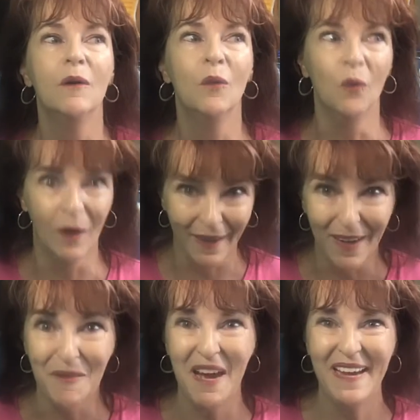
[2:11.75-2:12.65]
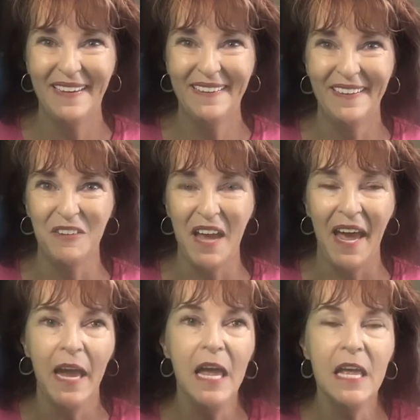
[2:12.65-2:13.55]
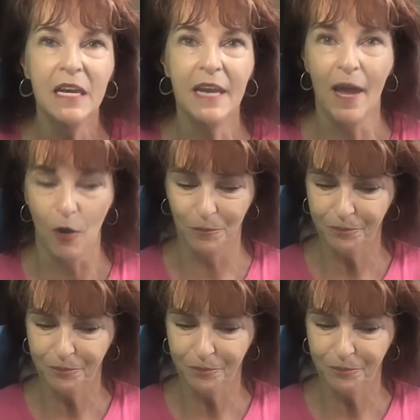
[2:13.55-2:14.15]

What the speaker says: What am I? Okay. Now,